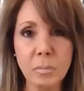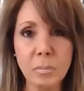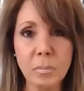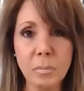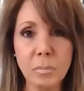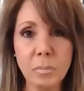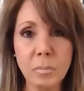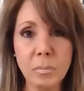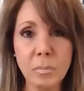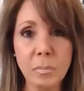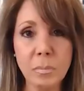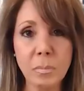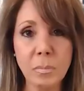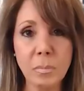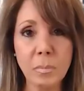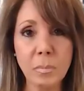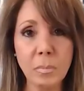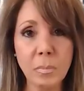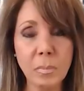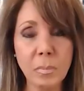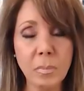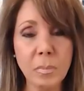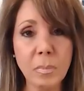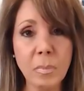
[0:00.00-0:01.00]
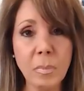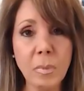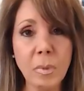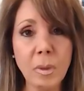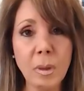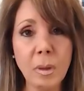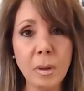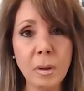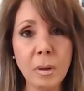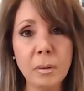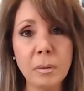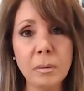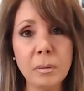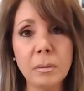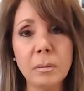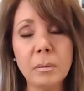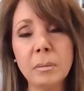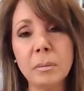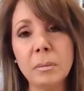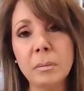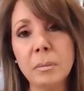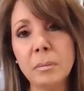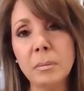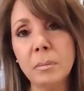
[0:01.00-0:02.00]

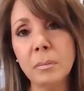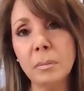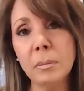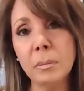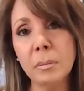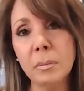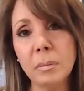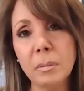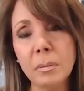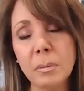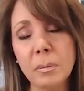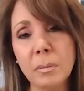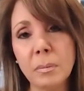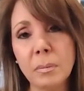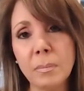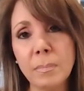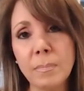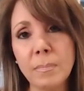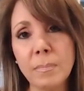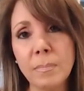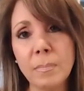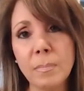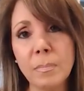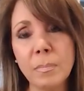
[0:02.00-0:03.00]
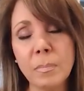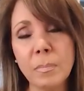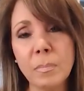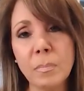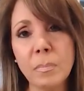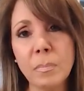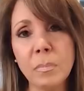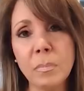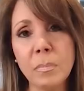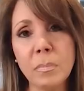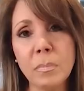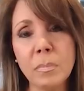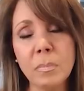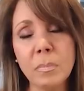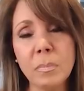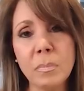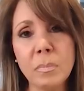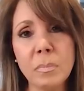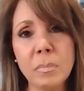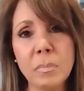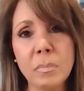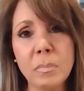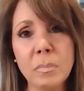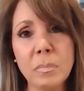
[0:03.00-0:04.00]

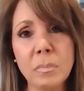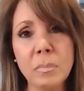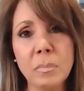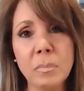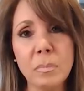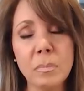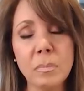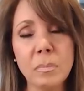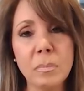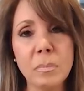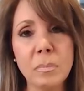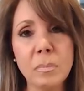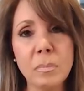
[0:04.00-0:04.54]
No words are spoken by the person on screen.